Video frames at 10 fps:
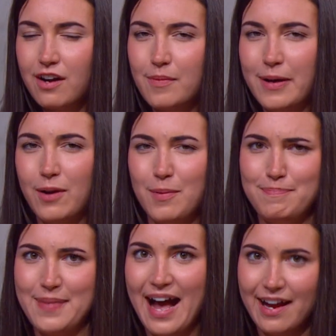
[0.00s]
about a
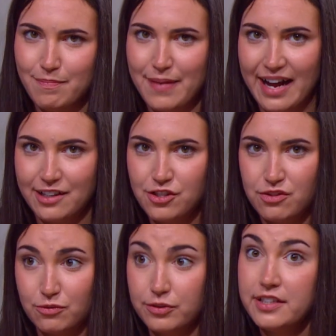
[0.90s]
bad match,
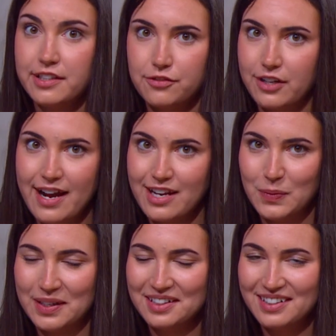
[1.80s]
really for
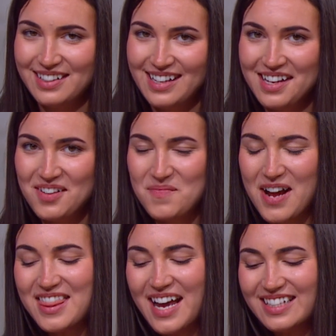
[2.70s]
anyone,
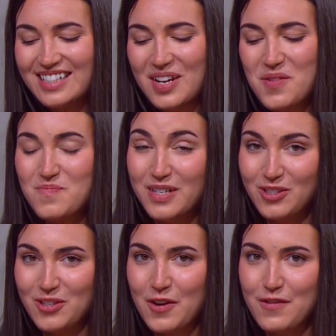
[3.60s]
and that's
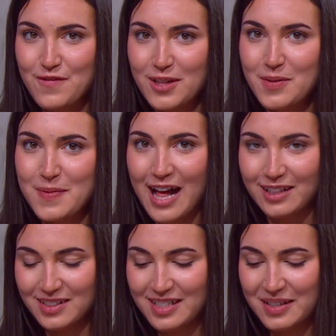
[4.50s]
Mr. Philip
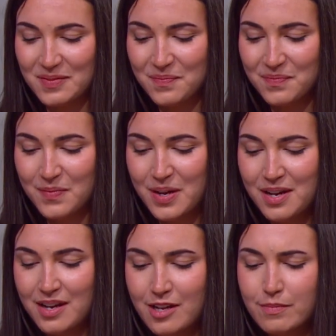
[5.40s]
Elton.
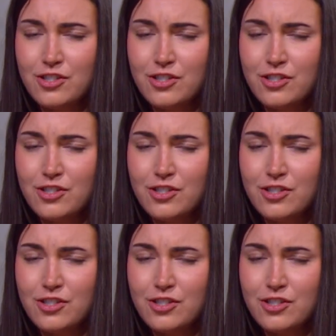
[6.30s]
Mr.